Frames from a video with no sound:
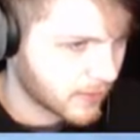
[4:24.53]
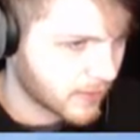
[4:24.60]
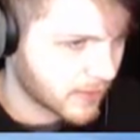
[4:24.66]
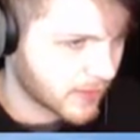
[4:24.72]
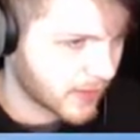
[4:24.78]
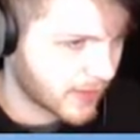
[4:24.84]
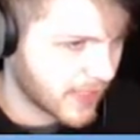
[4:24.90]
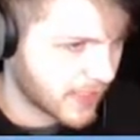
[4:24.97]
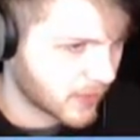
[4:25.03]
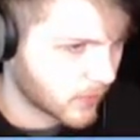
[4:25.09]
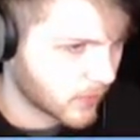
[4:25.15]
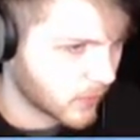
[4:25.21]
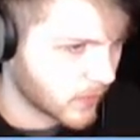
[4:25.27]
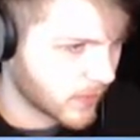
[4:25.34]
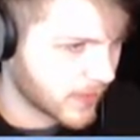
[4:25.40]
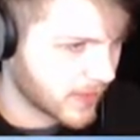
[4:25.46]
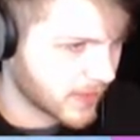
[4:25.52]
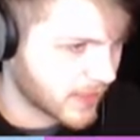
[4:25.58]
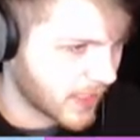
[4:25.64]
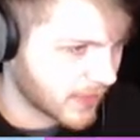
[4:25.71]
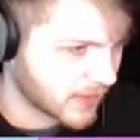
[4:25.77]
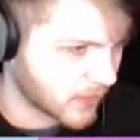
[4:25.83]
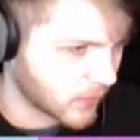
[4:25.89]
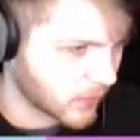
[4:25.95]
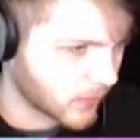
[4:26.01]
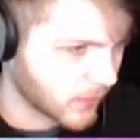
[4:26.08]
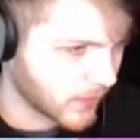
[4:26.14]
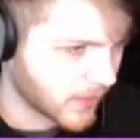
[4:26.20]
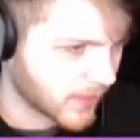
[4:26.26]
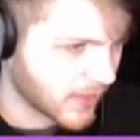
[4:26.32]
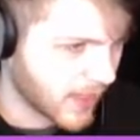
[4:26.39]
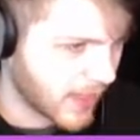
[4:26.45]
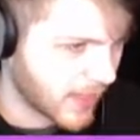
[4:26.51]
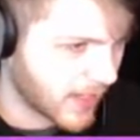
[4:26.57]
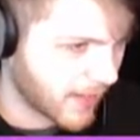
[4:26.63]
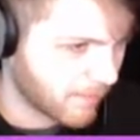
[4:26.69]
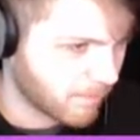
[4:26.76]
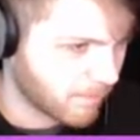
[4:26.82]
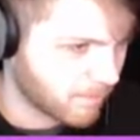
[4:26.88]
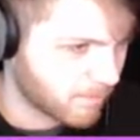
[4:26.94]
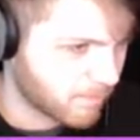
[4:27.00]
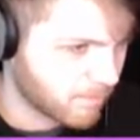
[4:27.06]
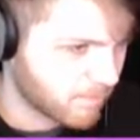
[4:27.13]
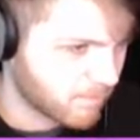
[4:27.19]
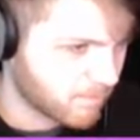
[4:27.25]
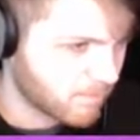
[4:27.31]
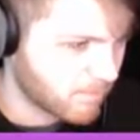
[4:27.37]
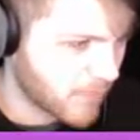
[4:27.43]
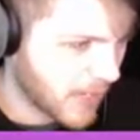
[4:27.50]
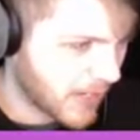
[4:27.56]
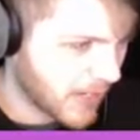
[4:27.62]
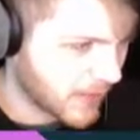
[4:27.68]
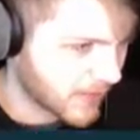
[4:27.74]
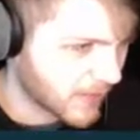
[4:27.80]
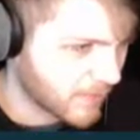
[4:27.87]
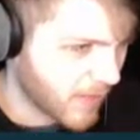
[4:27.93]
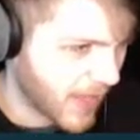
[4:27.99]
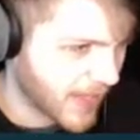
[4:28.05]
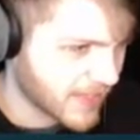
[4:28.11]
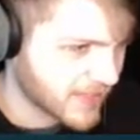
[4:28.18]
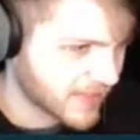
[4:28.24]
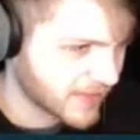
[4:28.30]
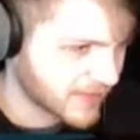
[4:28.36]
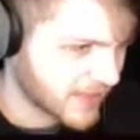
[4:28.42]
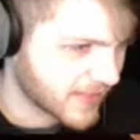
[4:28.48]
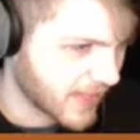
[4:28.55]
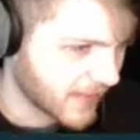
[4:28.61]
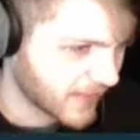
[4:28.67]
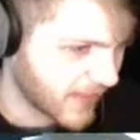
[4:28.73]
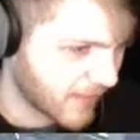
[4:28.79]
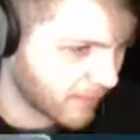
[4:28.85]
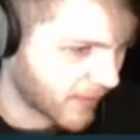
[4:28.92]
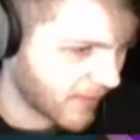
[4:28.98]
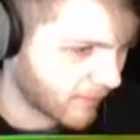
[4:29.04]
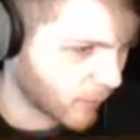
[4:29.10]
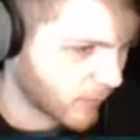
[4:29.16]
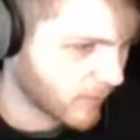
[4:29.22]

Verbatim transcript: Get that coin, got the coin, and I barely managed to stay on that platform.